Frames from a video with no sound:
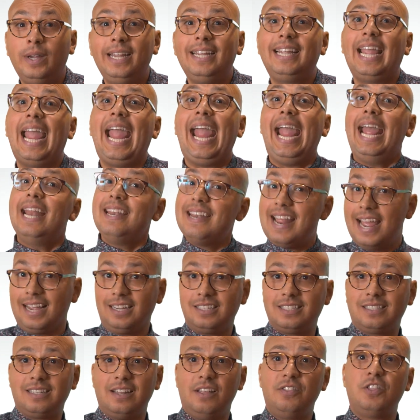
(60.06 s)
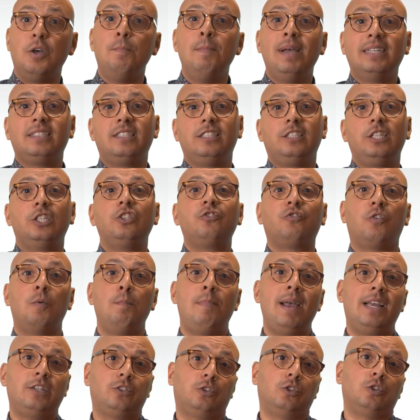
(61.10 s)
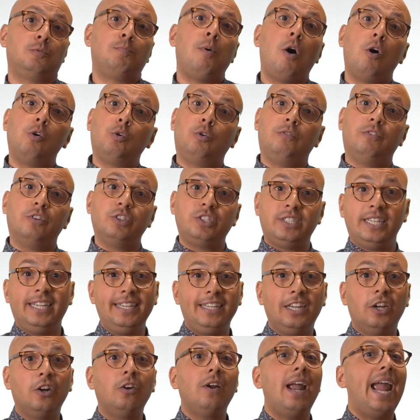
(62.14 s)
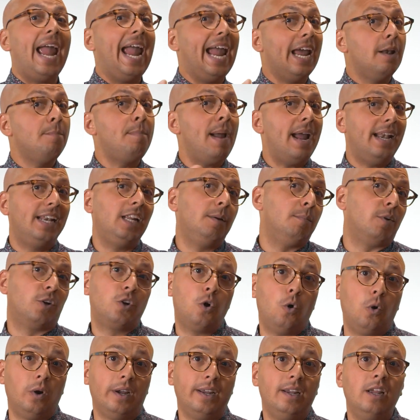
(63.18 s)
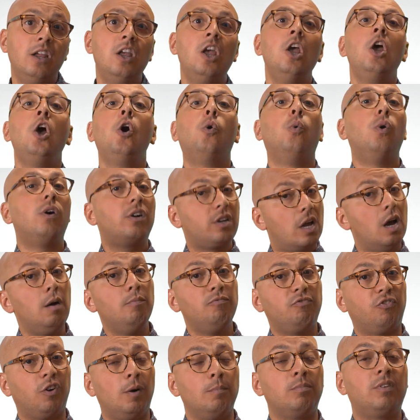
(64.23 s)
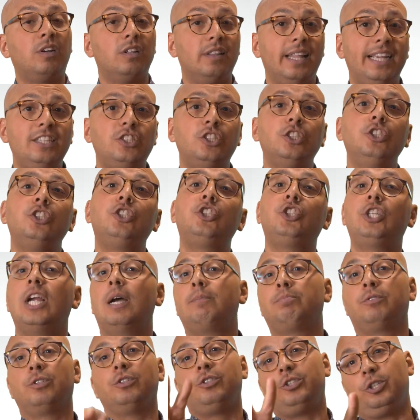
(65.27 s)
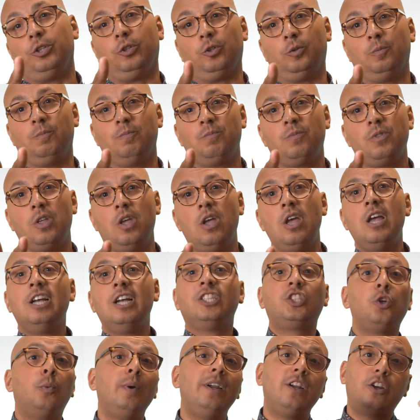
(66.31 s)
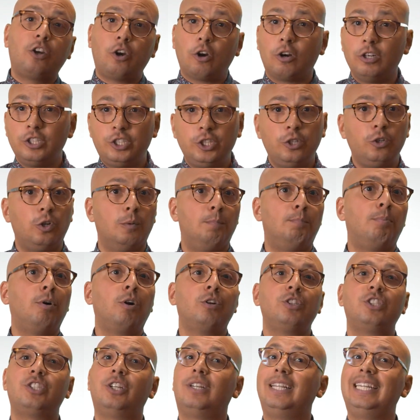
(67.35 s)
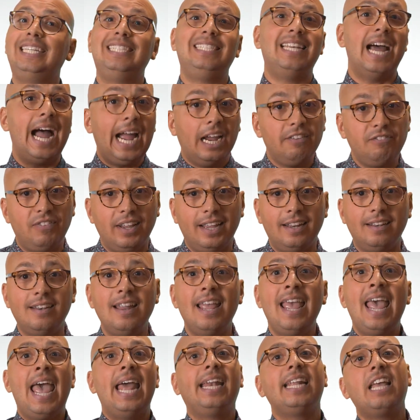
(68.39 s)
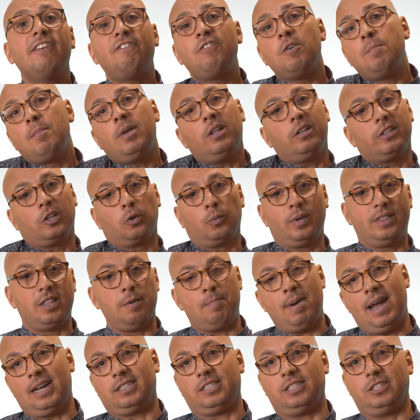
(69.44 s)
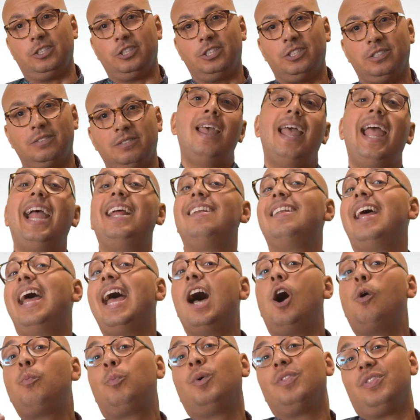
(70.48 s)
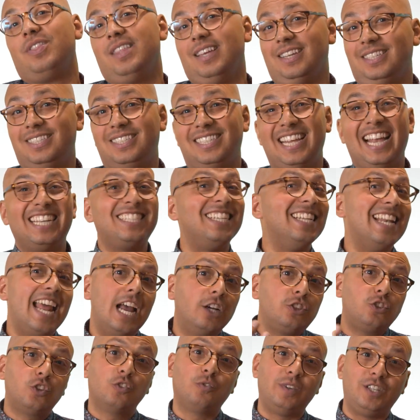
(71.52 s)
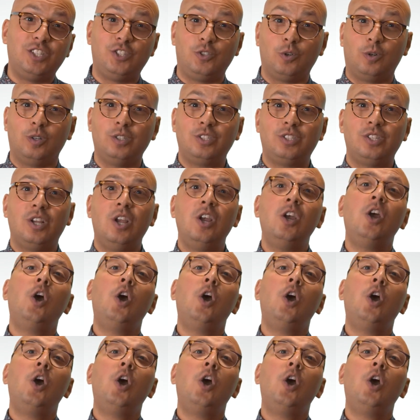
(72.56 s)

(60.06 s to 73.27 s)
week and next, the messages from Pastors Paul Hoover Sr. and Patty McCoy will come from Galatians chapter 2. So we encourage you to personally dive in and get familiar with the passage. And to help with this, as an extra resource,